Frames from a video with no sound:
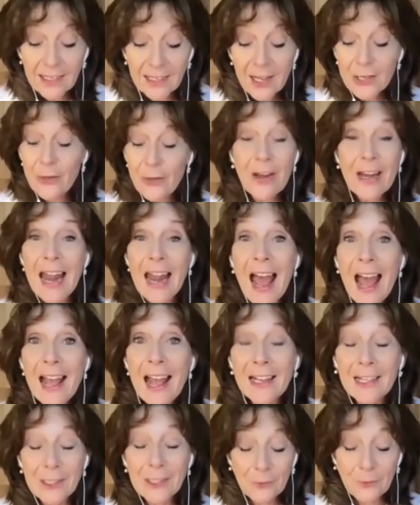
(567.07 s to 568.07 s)
You're an
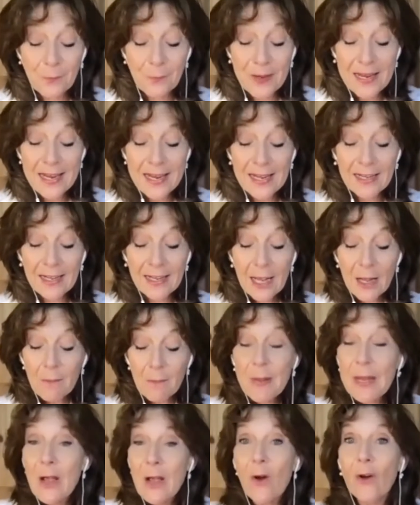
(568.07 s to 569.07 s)
act of being
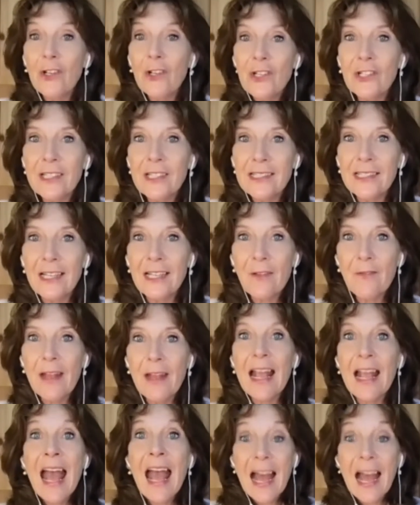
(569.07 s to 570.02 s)
beyond just living.